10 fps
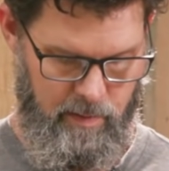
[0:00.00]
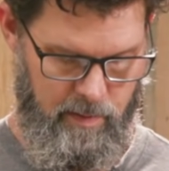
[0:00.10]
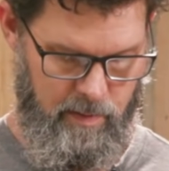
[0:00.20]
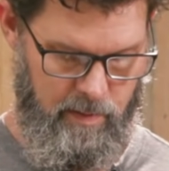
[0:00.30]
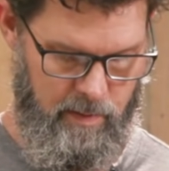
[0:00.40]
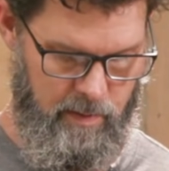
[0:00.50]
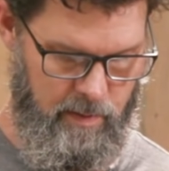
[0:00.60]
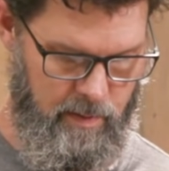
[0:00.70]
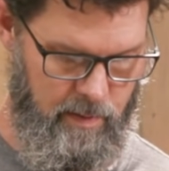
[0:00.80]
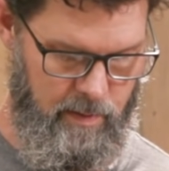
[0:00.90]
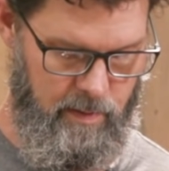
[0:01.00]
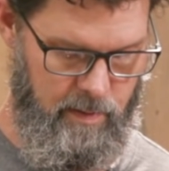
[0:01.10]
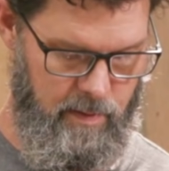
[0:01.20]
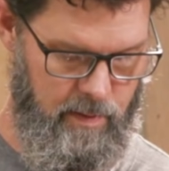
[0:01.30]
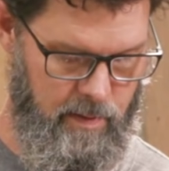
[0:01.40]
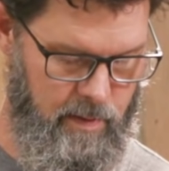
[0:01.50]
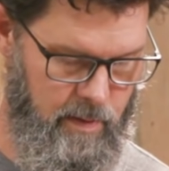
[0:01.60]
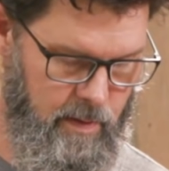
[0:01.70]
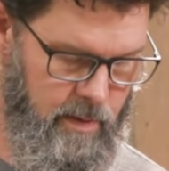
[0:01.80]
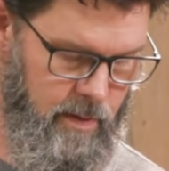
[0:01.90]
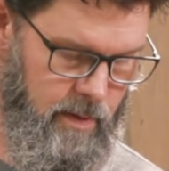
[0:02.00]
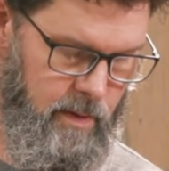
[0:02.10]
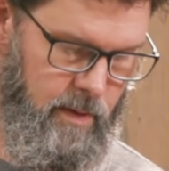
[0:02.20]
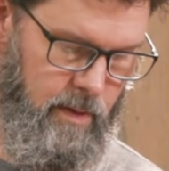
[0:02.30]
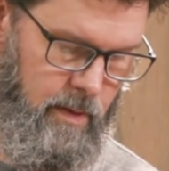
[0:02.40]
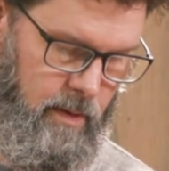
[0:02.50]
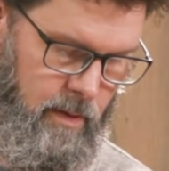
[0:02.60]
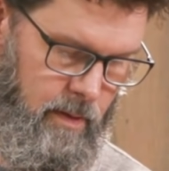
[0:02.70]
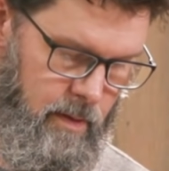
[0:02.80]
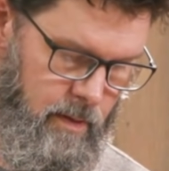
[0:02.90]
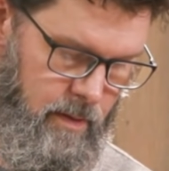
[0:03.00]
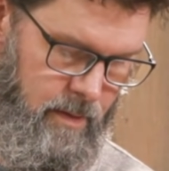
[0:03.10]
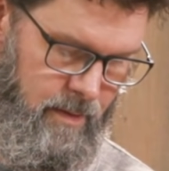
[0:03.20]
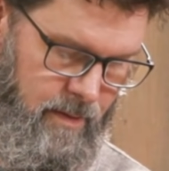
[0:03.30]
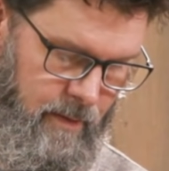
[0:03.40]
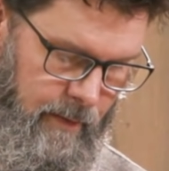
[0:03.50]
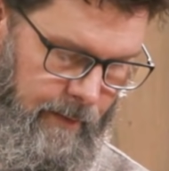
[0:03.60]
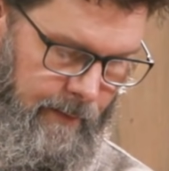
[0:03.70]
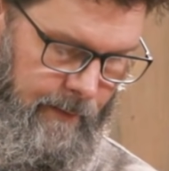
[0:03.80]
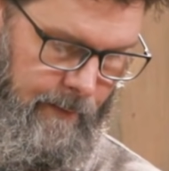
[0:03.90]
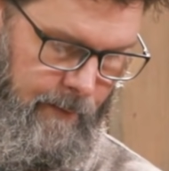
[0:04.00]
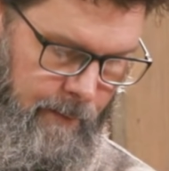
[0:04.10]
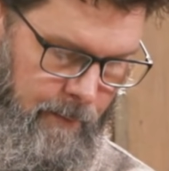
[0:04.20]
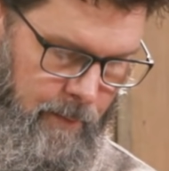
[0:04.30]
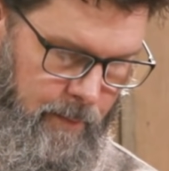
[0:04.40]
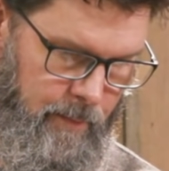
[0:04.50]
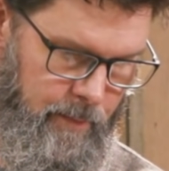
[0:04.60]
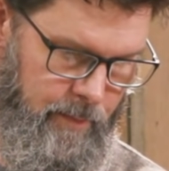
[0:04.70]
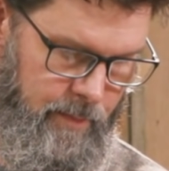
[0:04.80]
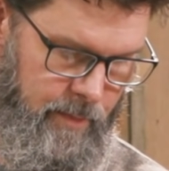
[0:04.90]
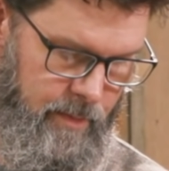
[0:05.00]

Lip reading: (silent)